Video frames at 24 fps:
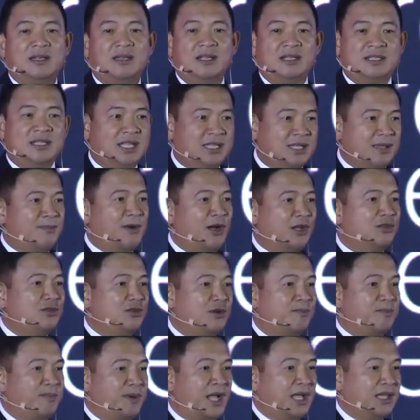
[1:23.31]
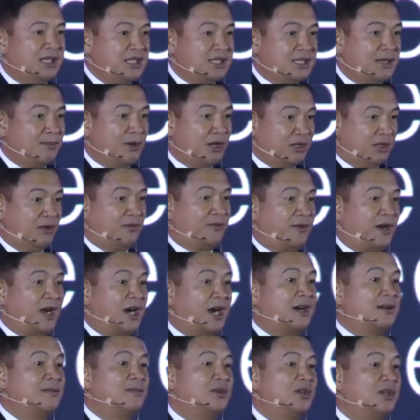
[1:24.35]
It's not about your plant, it's about the
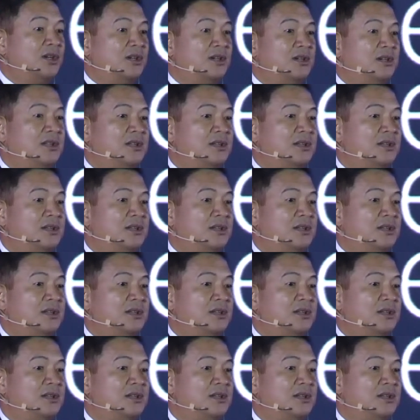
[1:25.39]
farmer.